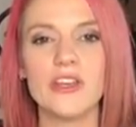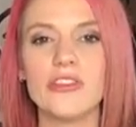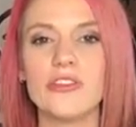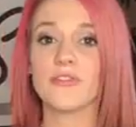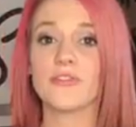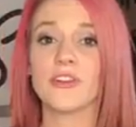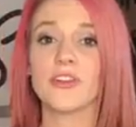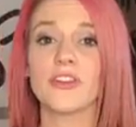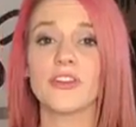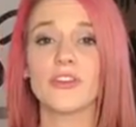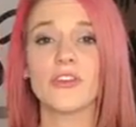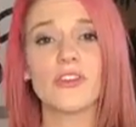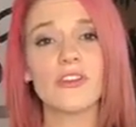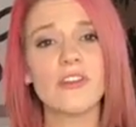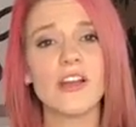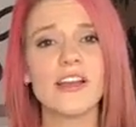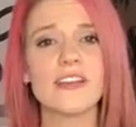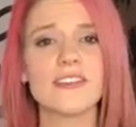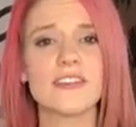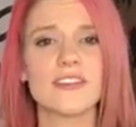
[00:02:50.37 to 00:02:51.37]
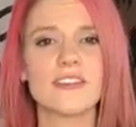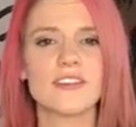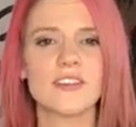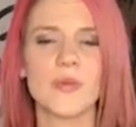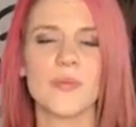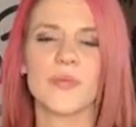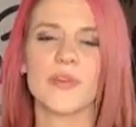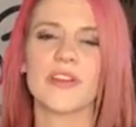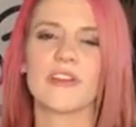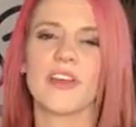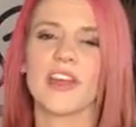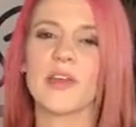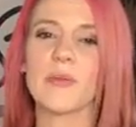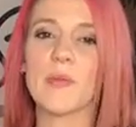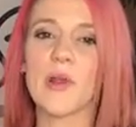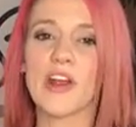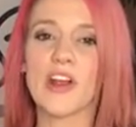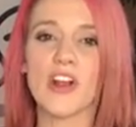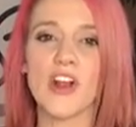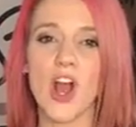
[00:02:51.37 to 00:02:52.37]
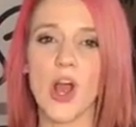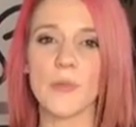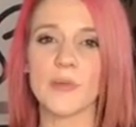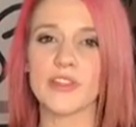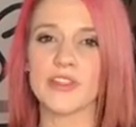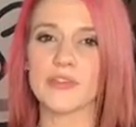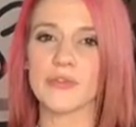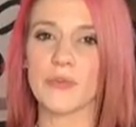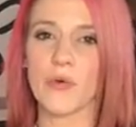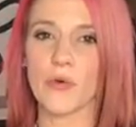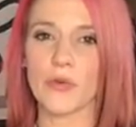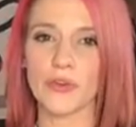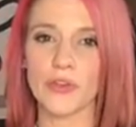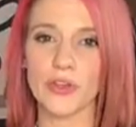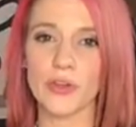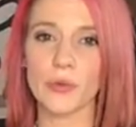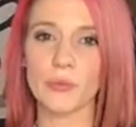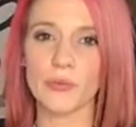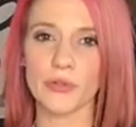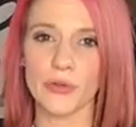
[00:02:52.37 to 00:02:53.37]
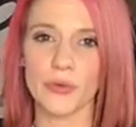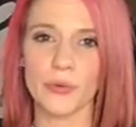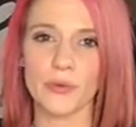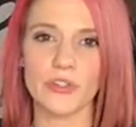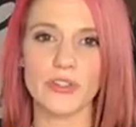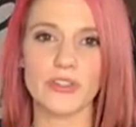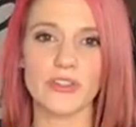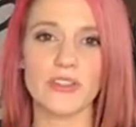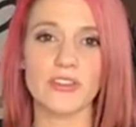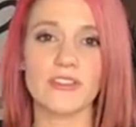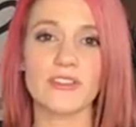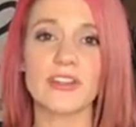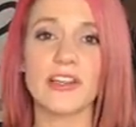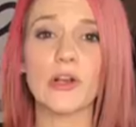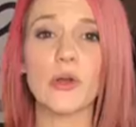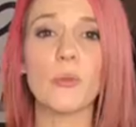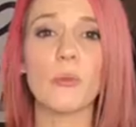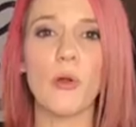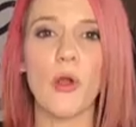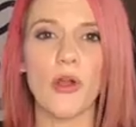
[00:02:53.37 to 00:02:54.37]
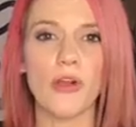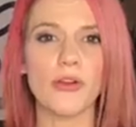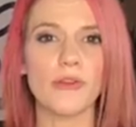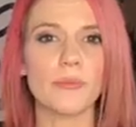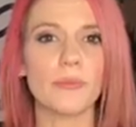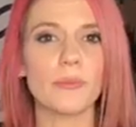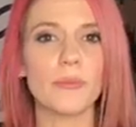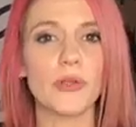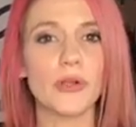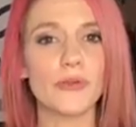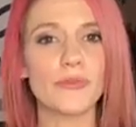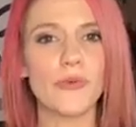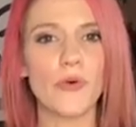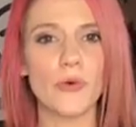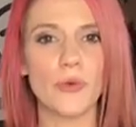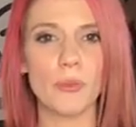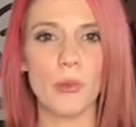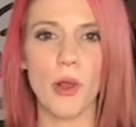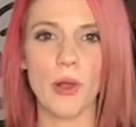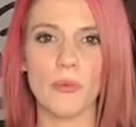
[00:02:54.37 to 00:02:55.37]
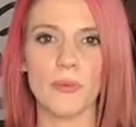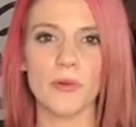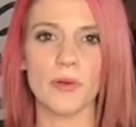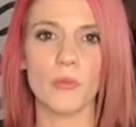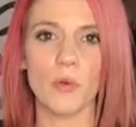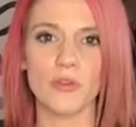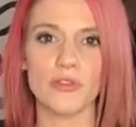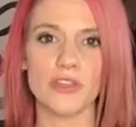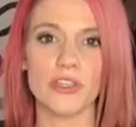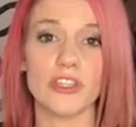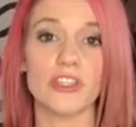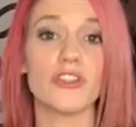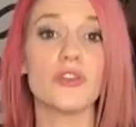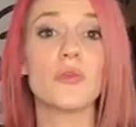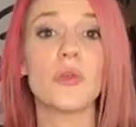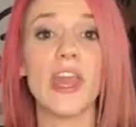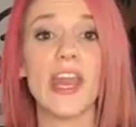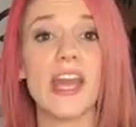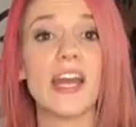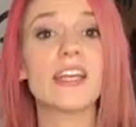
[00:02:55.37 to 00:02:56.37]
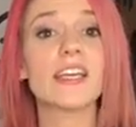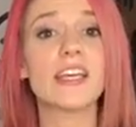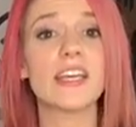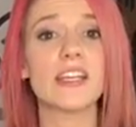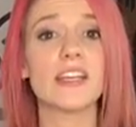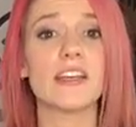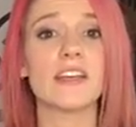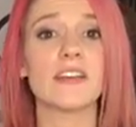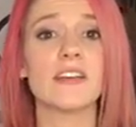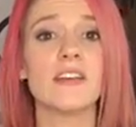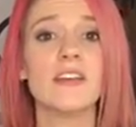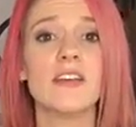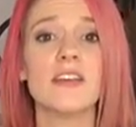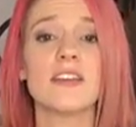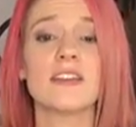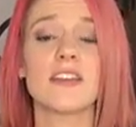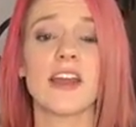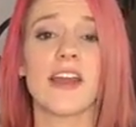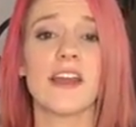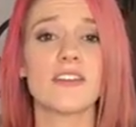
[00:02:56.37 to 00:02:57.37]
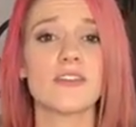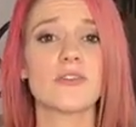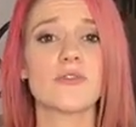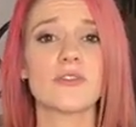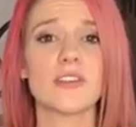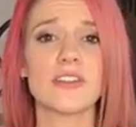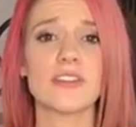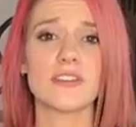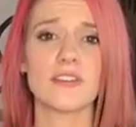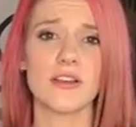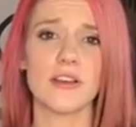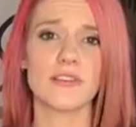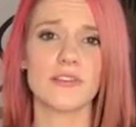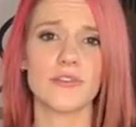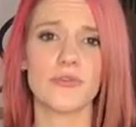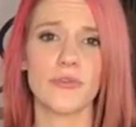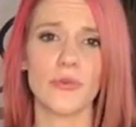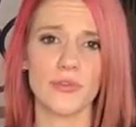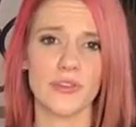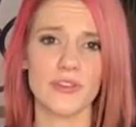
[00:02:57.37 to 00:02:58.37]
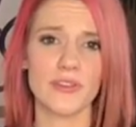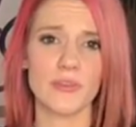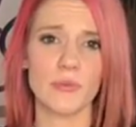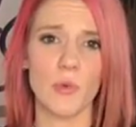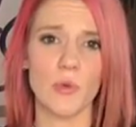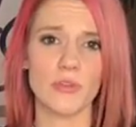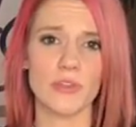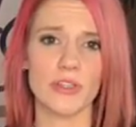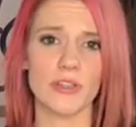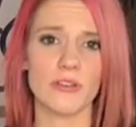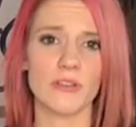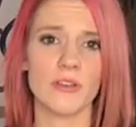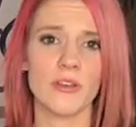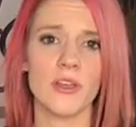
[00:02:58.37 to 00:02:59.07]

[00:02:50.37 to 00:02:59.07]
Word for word: If you're utilizing something like Murakami's Photocure Blue, which is a single part pure photopolymer emulsion, you can get a diazo sensitizer for this emulsion.